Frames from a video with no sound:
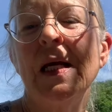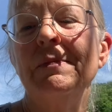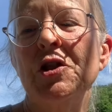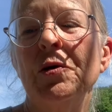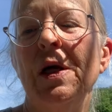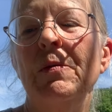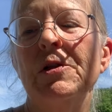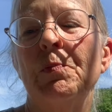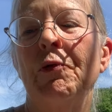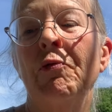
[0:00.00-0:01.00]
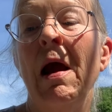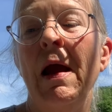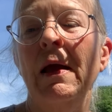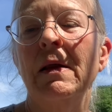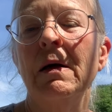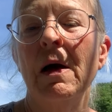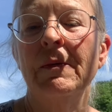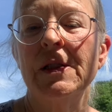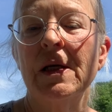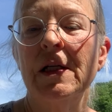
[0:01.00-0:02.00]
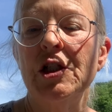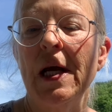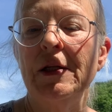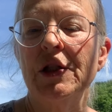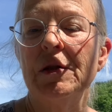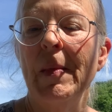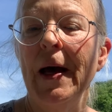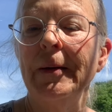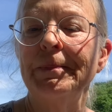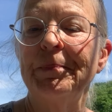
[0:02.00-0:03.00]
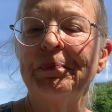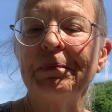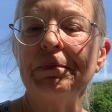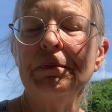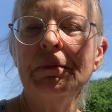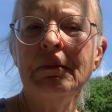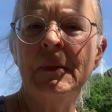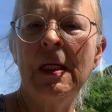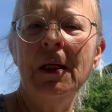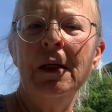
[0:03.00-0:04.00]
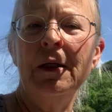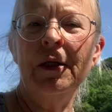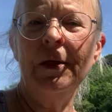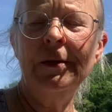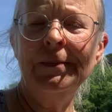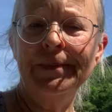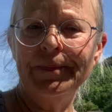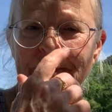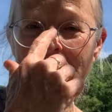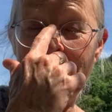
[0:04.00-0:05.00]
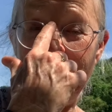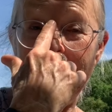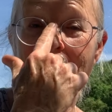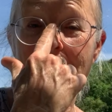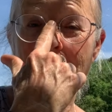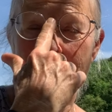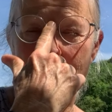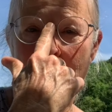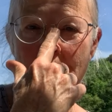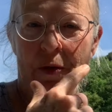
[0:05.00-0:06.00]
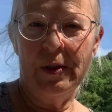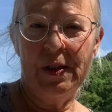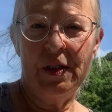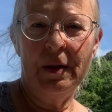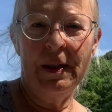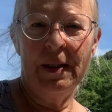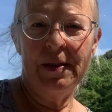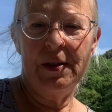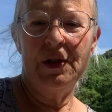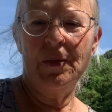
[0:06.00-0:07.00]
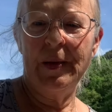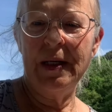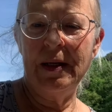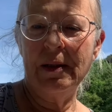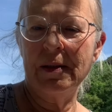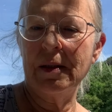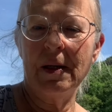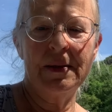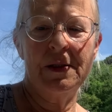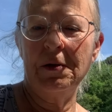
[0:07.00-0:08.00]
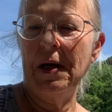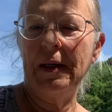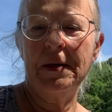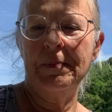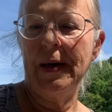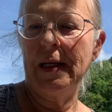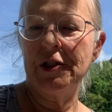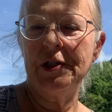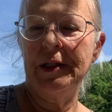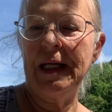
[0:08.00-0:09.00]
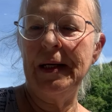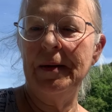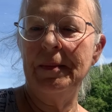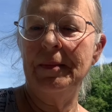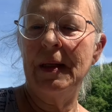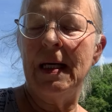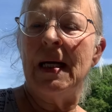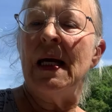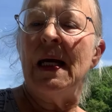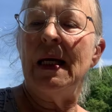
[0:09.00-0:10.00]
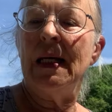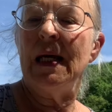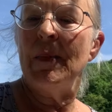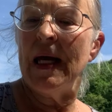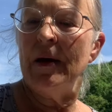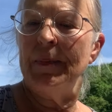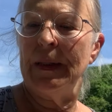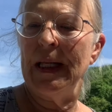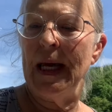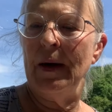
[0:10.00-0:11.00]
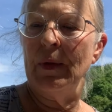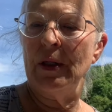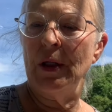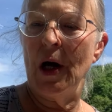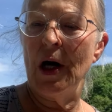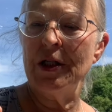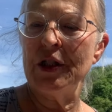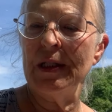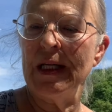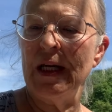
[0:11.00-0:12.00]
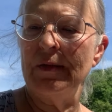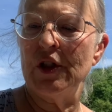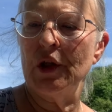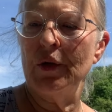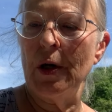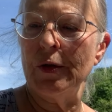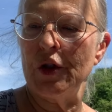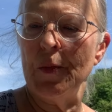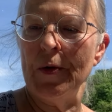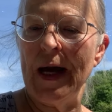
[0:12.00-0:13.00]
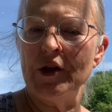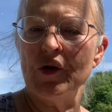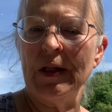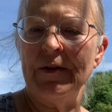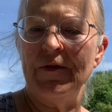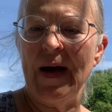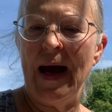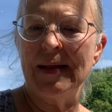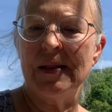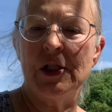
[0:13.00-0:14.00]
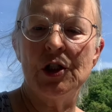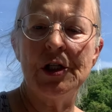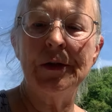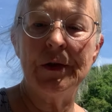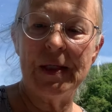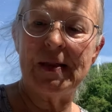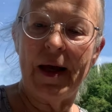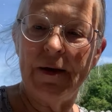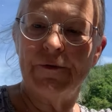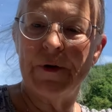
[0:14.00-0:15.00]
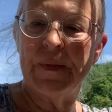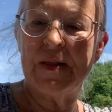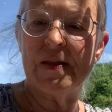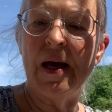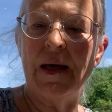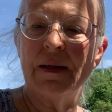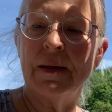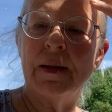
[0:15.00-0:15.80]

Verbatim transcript: I'm sure he was praying that God was going to change his mind. You know, even though Jonah was still in his disobedience, God still had compassion on him. And he made a plant with large leaves to grow supernaturally fast to shelter his head from the sun.